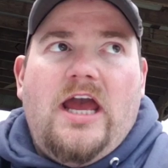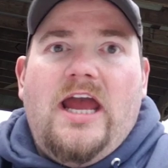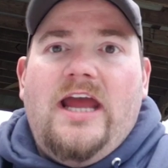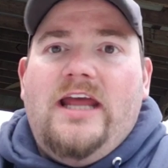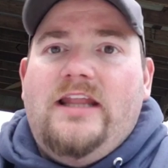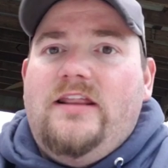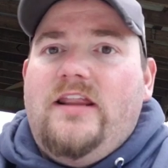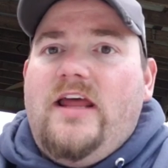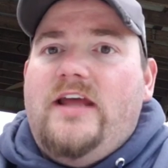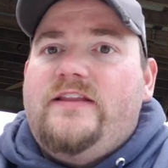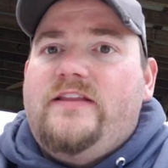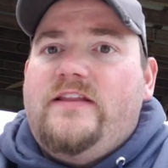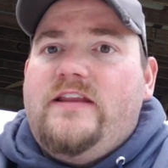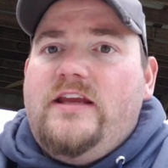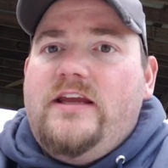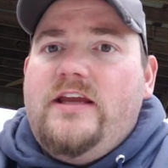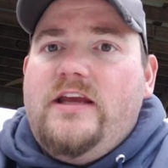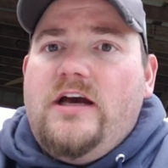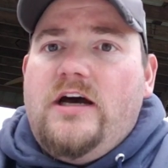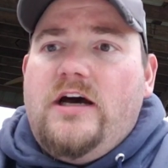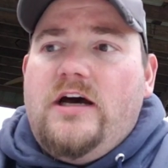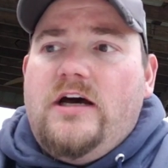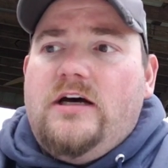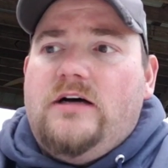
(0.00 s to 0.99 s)
And let
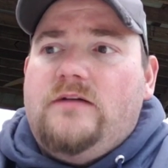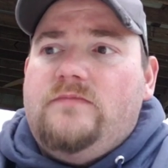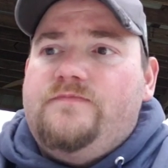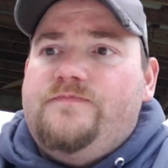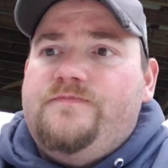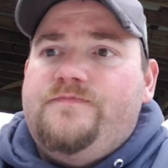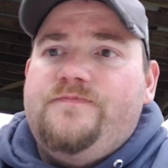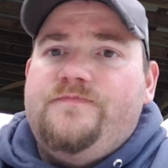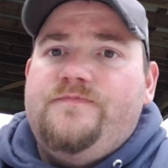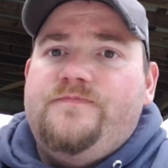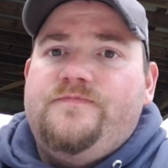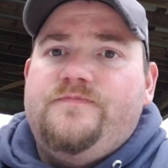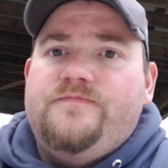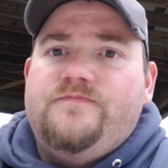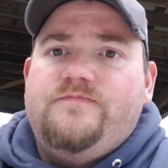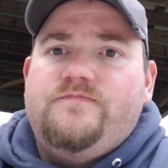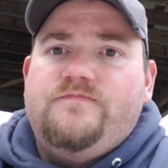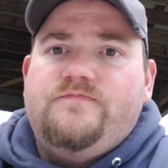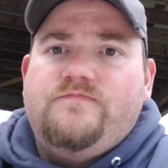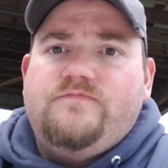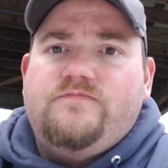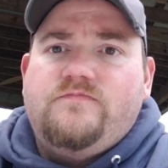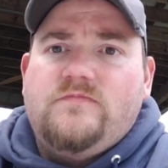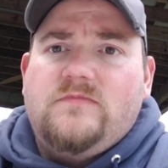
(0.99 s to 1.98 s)
the
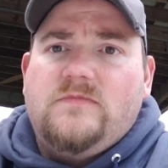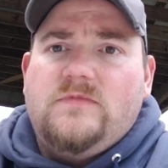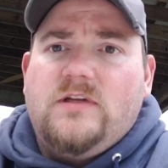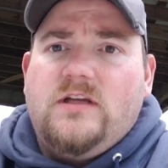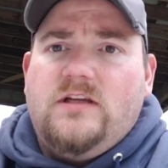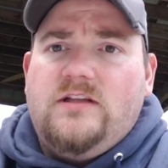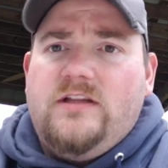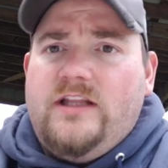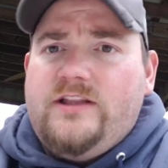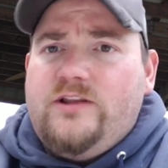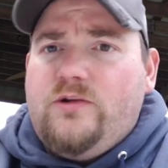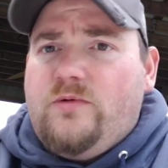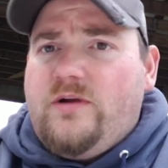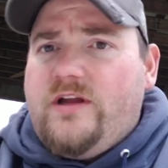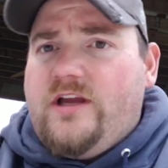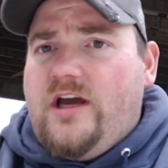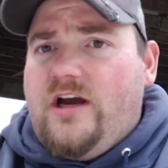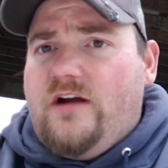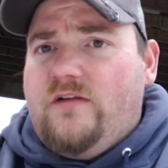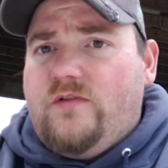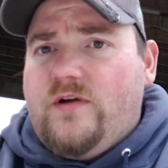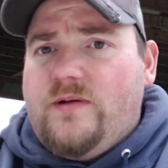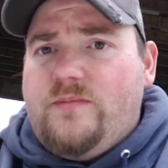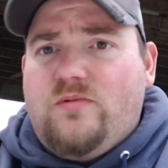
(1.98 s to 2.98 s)

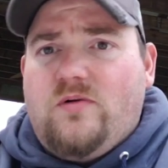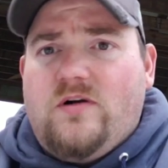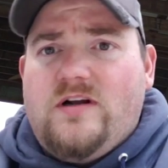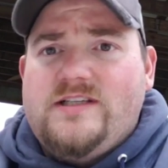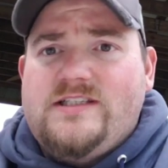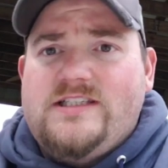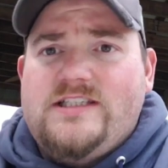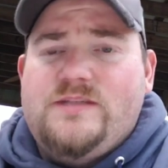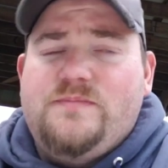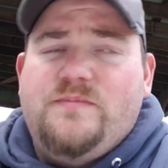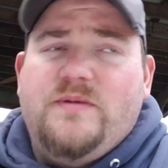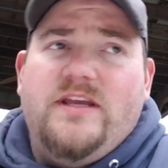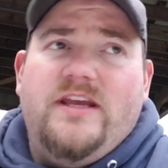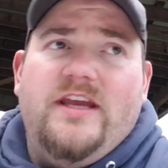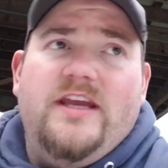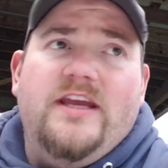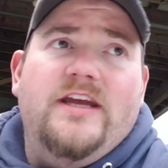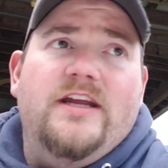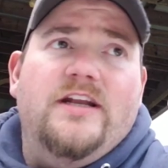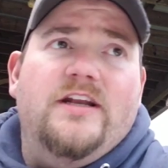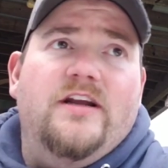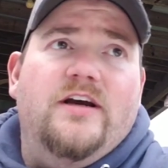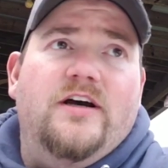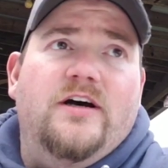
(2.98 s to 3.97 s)
recovery process
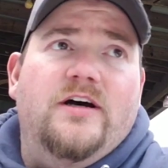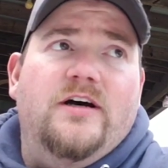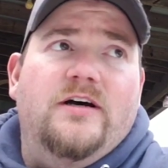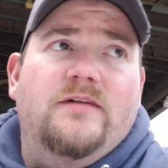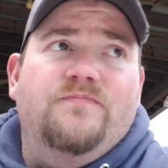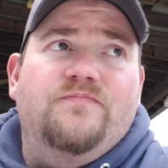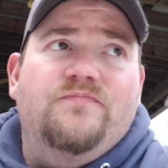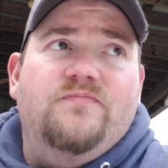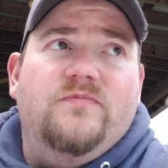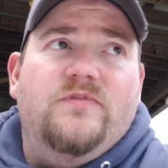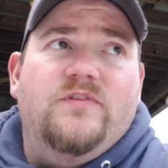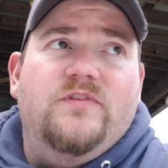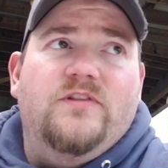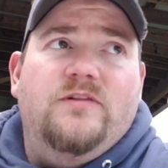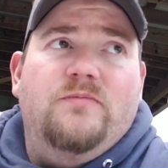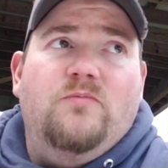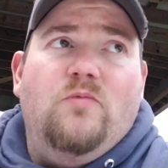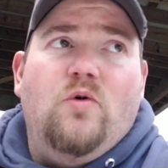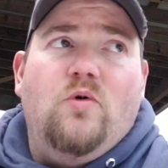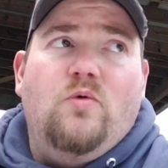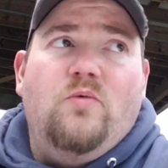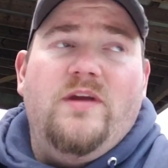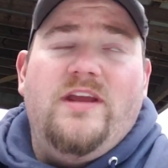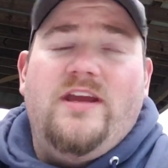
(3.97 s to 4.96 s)
begin. The
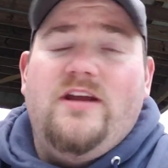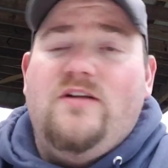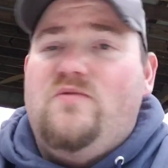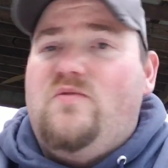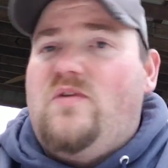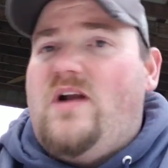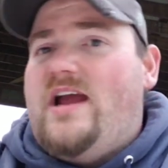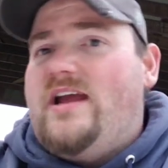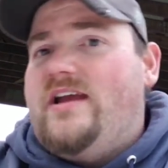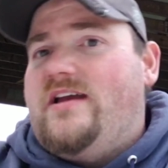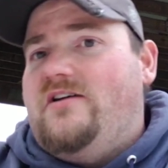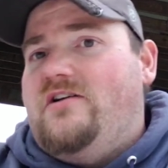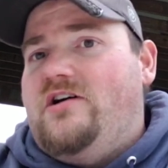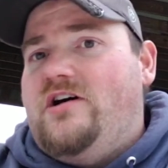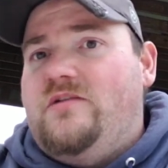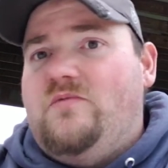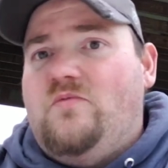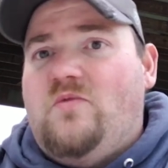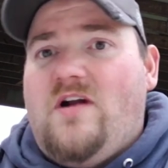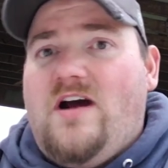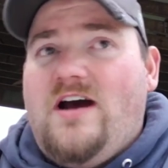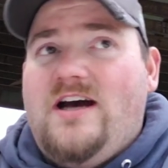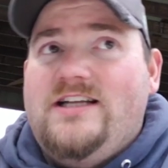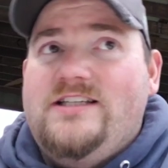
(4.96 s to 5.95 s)
more we can retcon
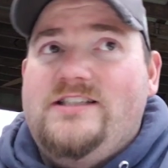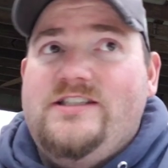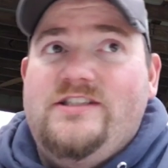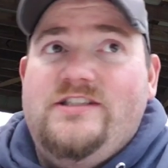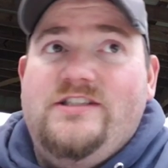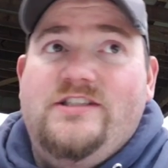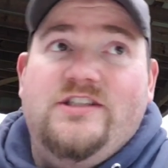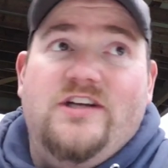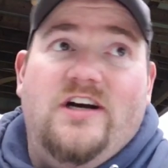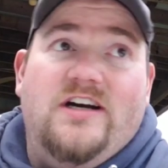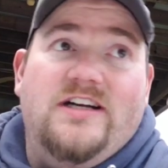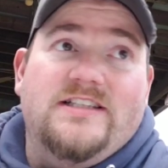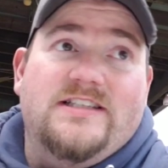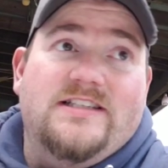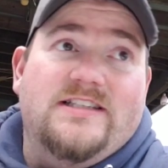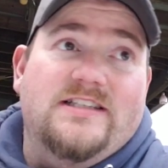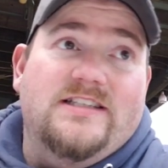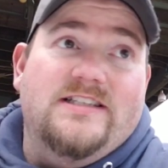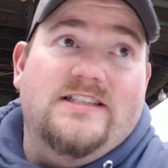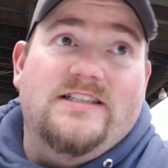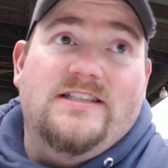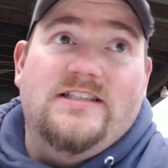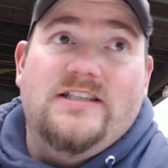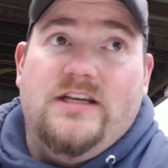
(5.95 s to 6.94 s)
Rian
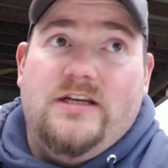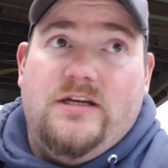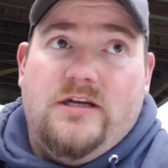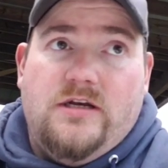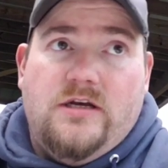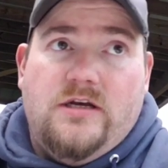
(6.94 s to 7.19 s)
Johnson's